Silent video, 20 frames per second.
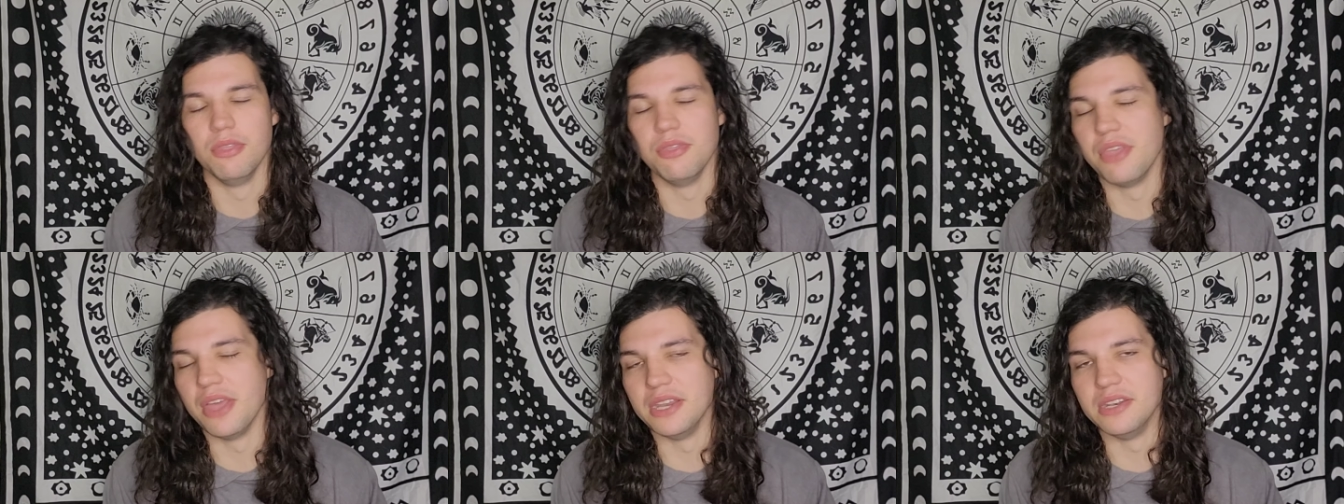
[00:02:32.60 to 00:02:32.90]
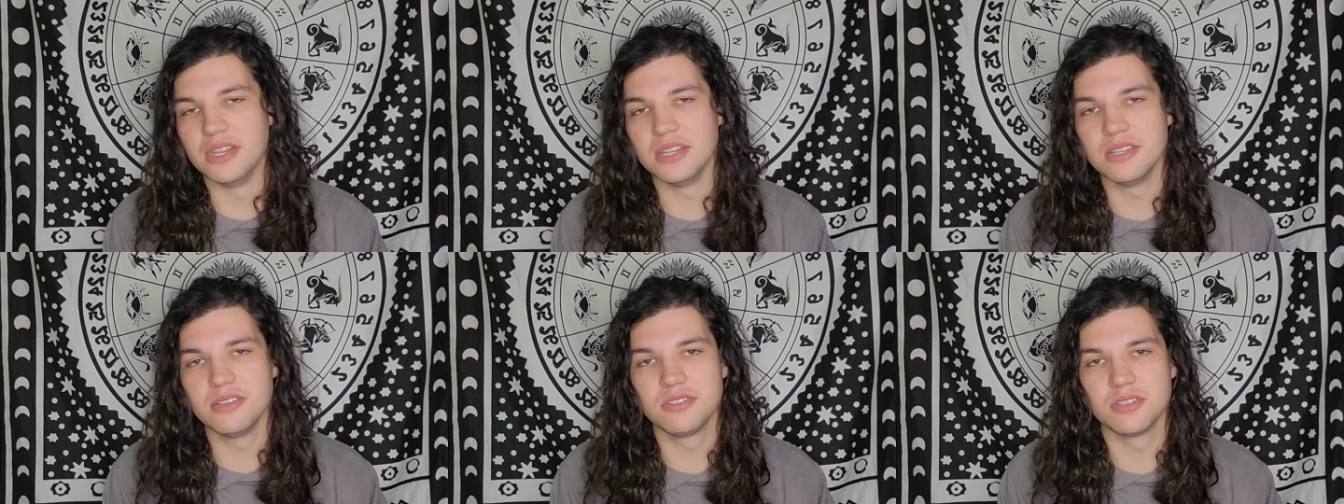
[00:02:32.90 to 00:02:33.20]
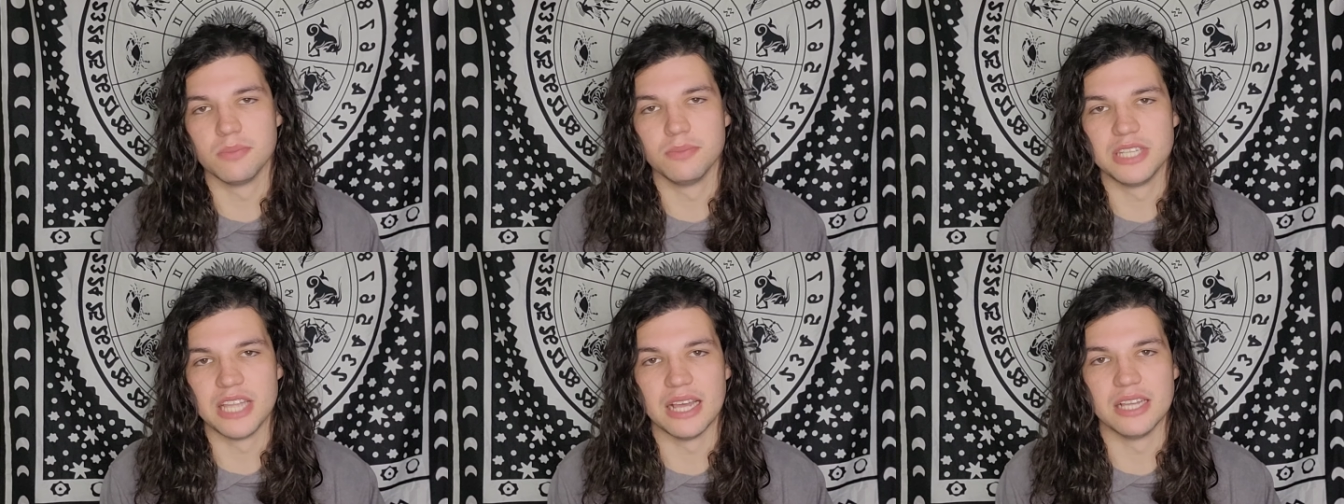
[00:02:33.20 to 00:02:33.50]
They did
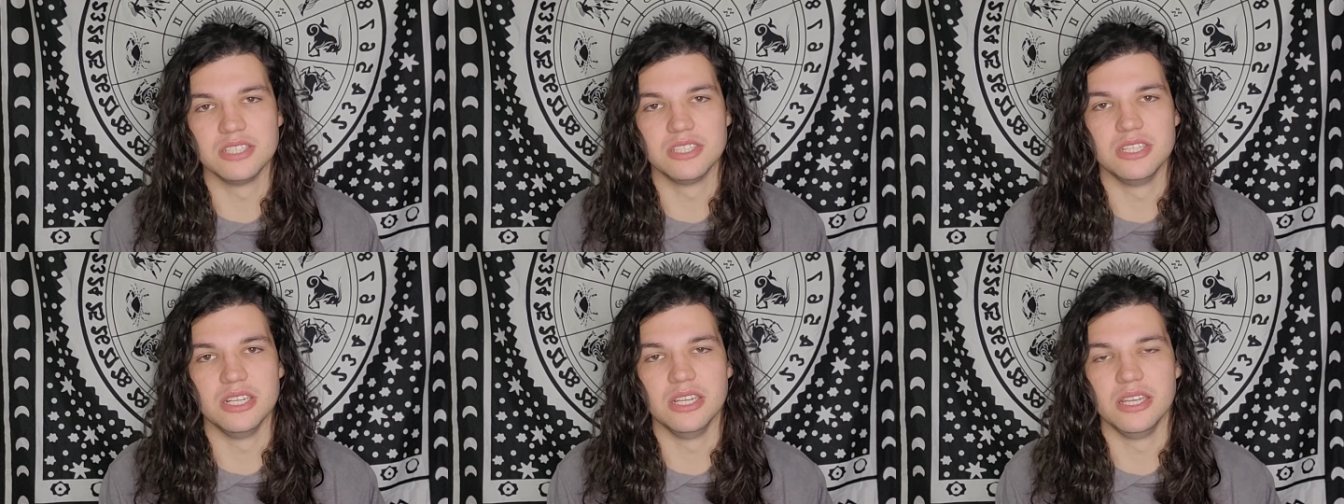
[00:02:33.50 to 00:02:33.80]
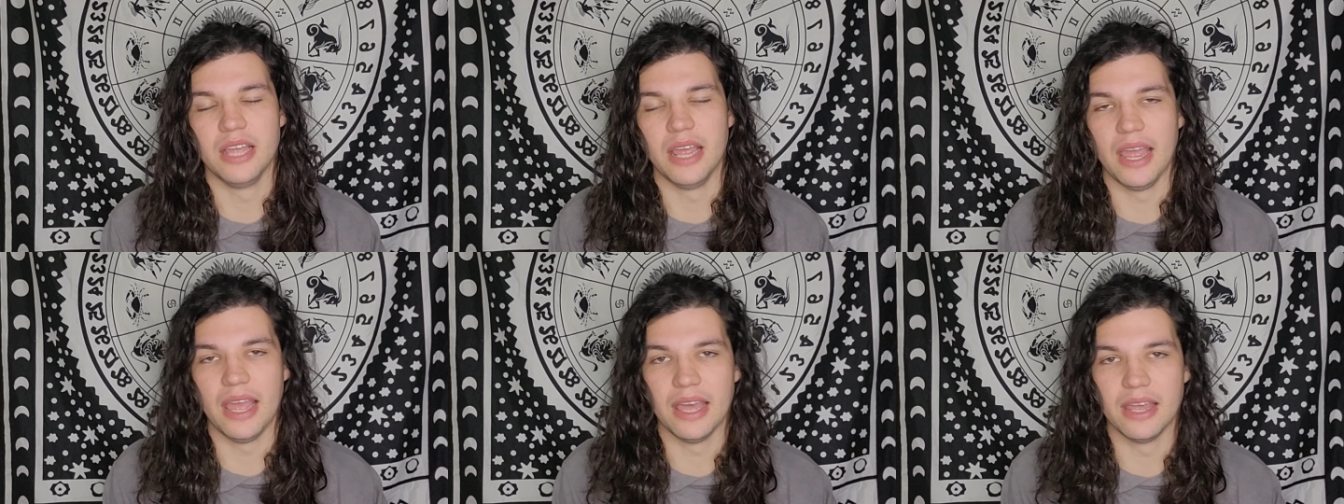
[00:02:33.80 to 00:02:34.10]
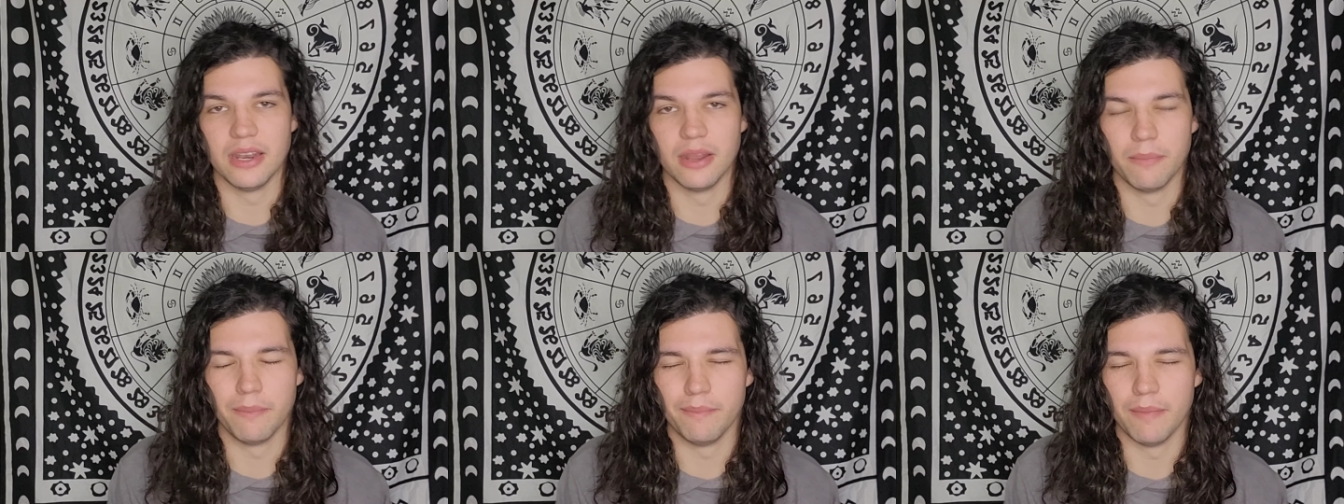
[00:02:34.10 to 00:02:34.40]
some testing,
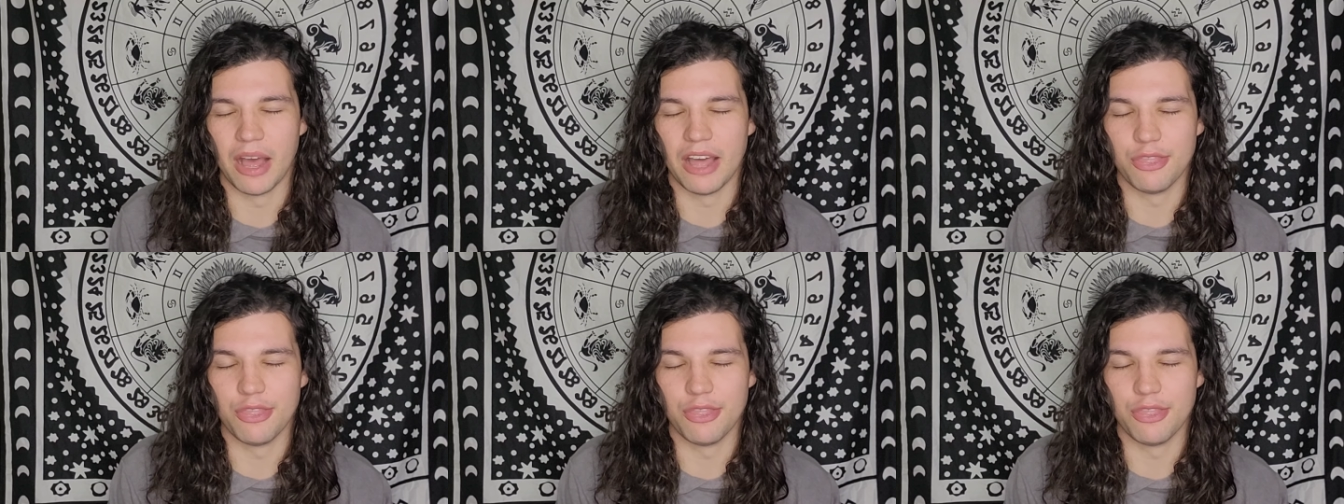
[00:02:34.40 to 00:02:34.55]
and uh,